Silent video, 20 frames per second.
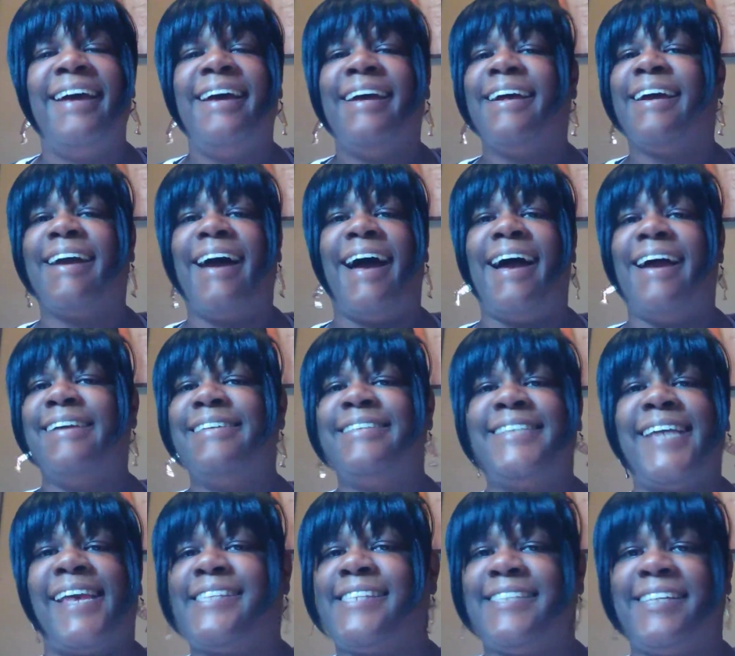A guy will
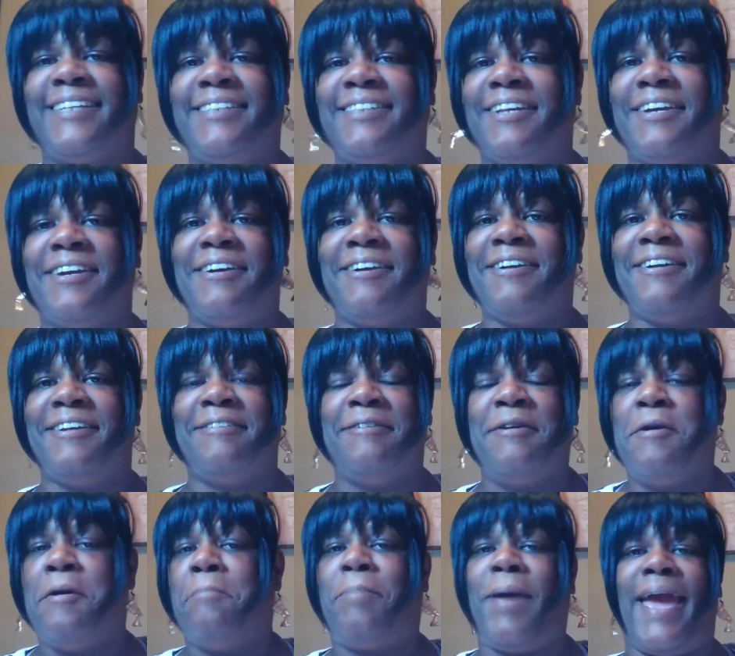just sit there and
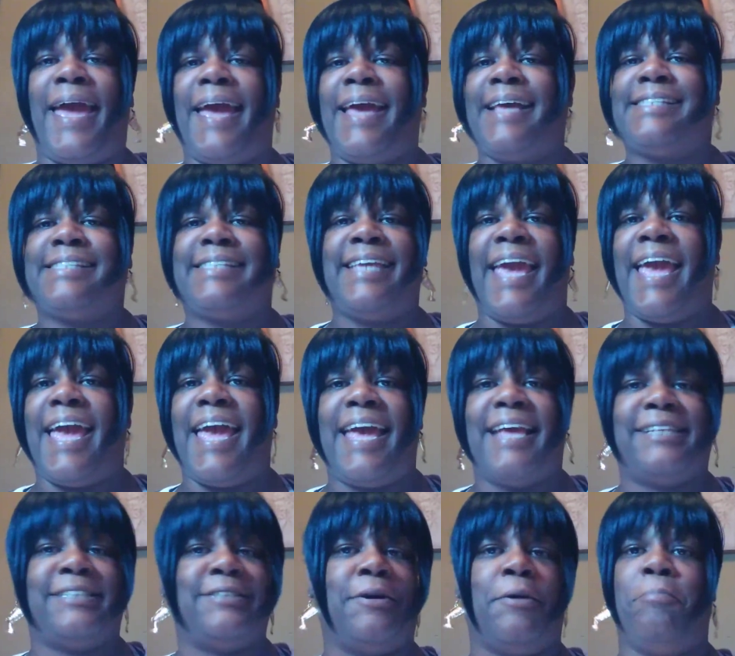pass
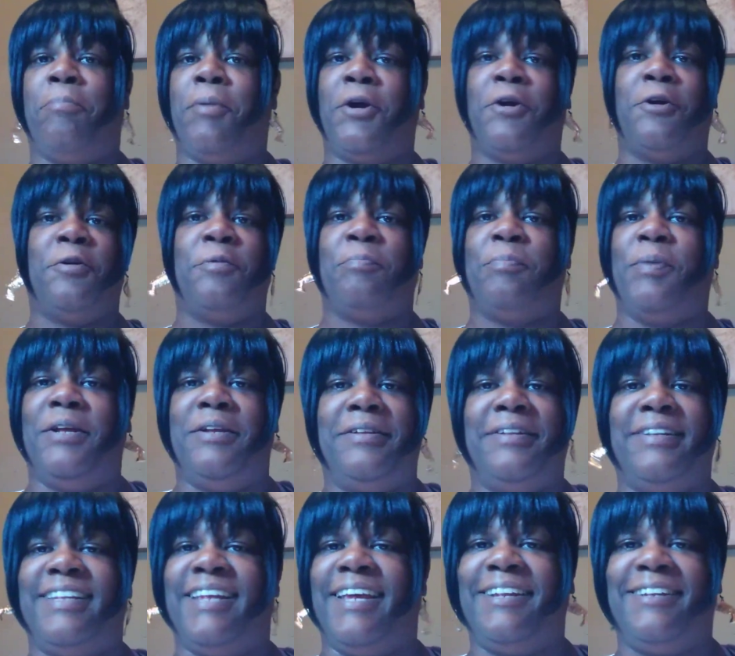gas or burp
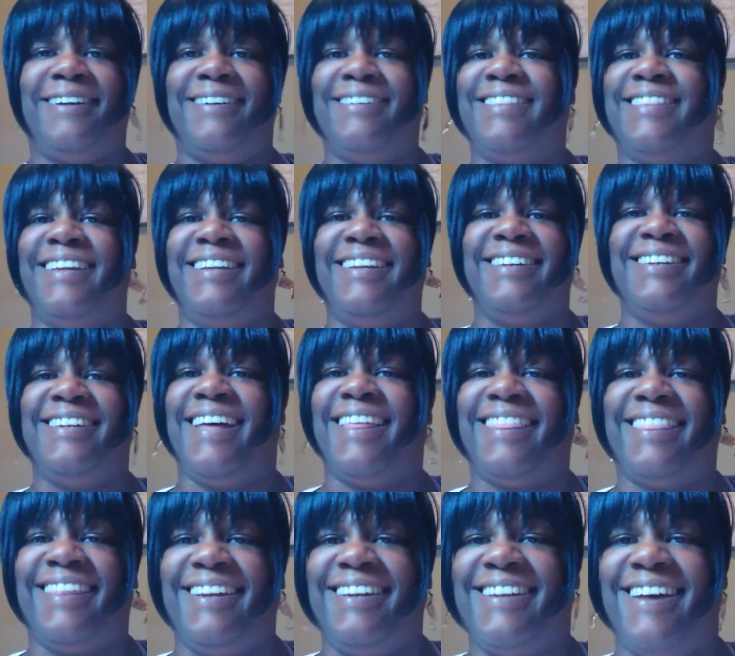and then don't think
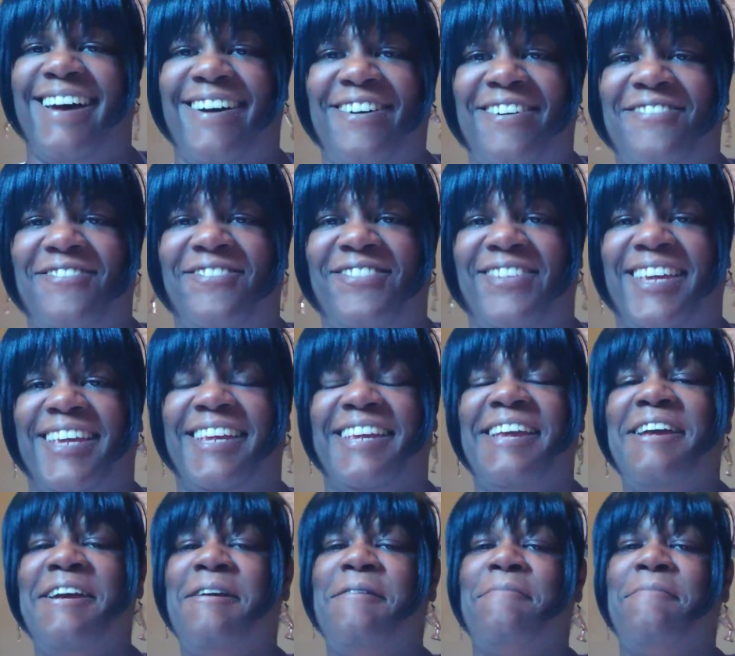nothing of it.